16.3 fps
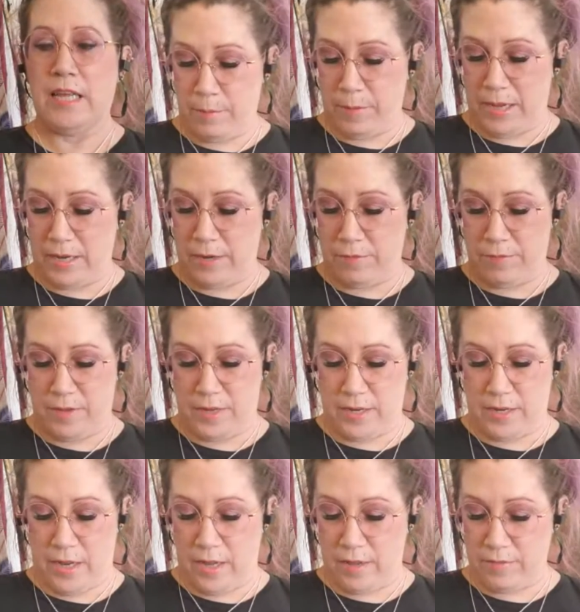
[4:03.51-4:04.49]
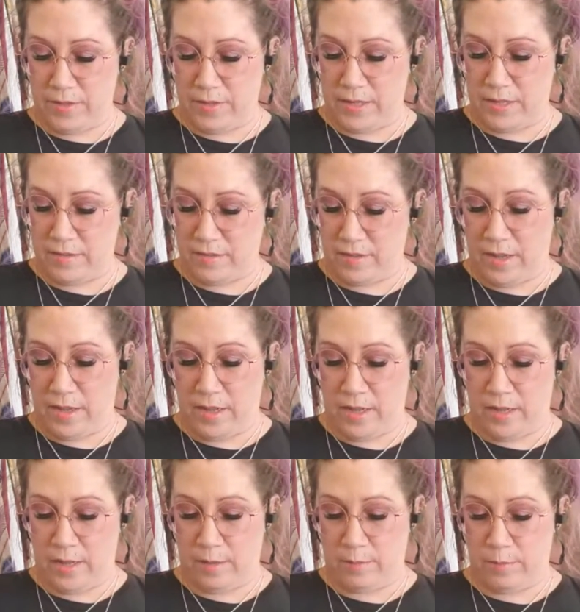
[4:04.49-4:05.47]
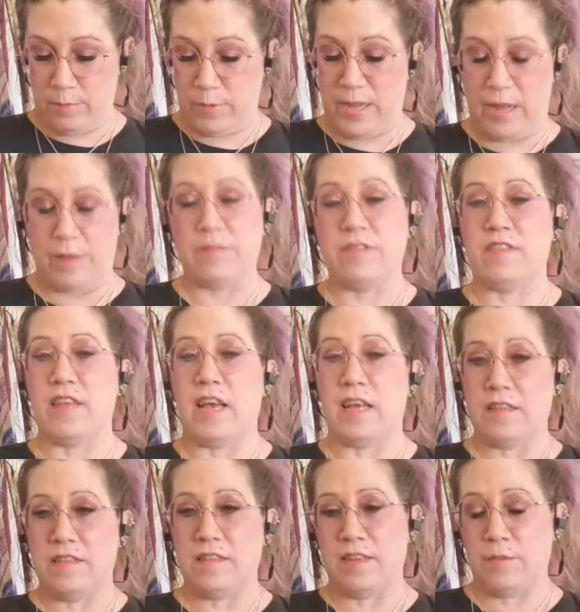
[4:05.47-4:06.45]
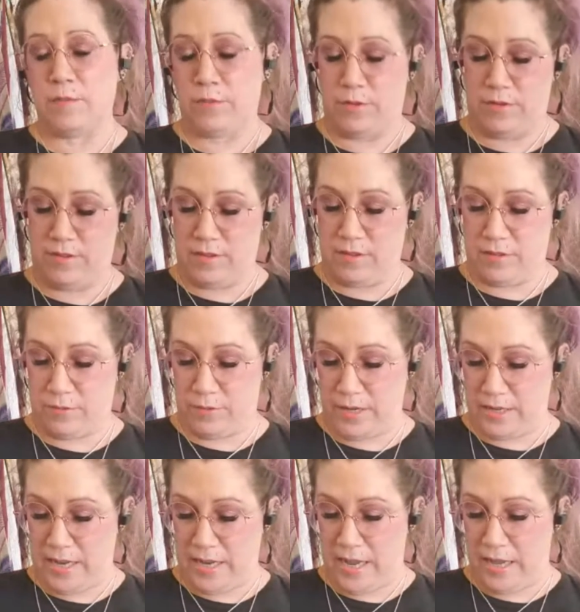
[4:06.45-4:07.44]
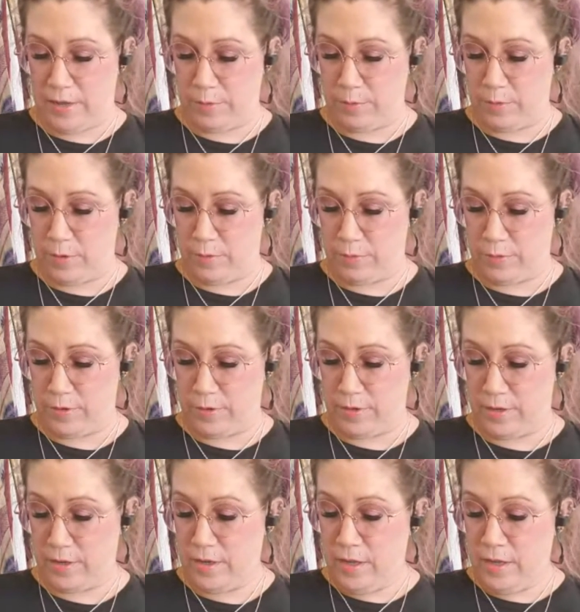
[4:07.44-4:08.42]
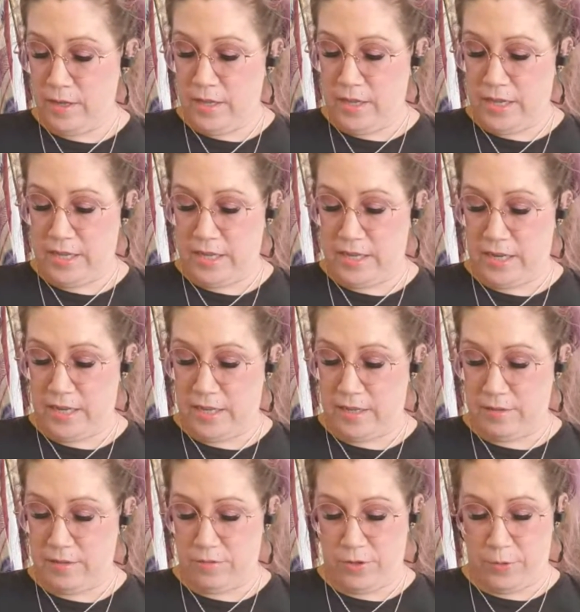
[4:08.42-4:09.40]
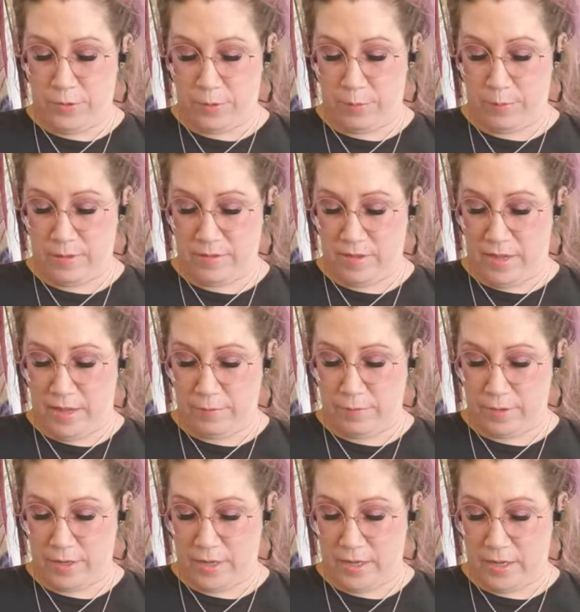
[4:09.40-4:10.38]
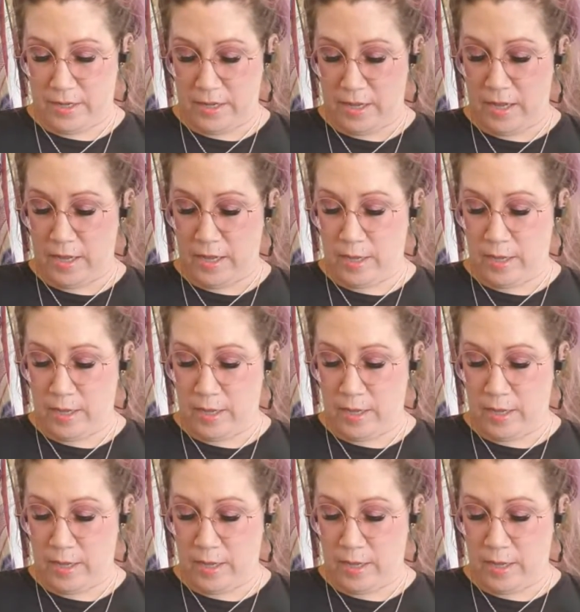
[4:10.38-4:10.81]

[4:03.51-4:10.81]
The benefit of these, we have 10 seamstresses right now over in Togo, West Africa.